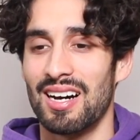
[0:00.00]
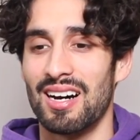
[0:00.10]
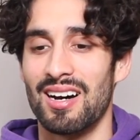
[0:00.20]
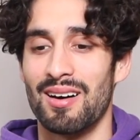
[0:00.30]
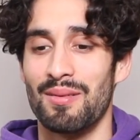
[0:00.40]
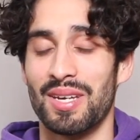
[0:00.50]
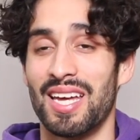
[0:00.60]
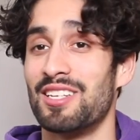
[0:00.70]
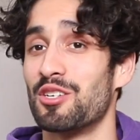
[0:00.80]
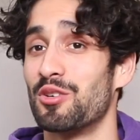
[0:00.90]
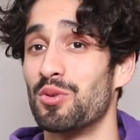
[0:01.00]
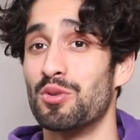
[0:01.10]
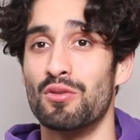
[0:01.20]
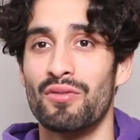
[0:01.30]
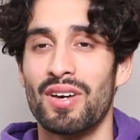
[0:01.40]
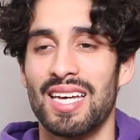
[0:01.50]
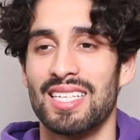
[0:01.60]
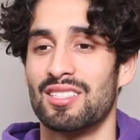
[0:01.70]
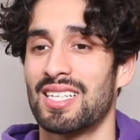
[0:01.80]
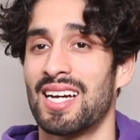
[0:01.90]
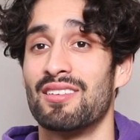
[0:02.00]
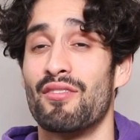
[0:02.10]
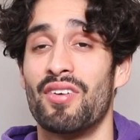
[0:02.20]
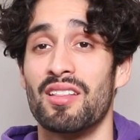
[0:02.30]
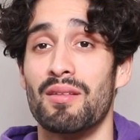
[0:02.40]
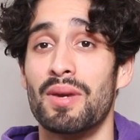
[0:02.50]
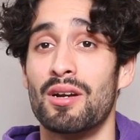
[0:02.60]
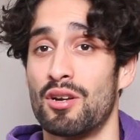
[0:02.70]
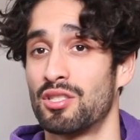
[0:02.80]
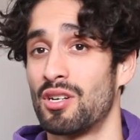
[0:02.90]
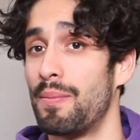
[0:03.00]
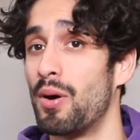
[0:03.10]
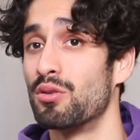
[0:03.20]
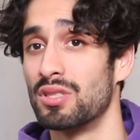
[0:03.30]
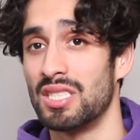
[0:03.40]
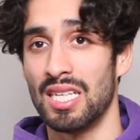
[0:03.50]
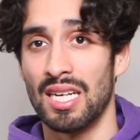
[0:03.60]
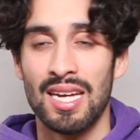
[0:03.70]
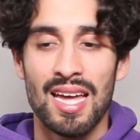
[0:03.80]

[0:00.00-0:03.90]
um, get in your groove and just kind of in front of the mirror start posing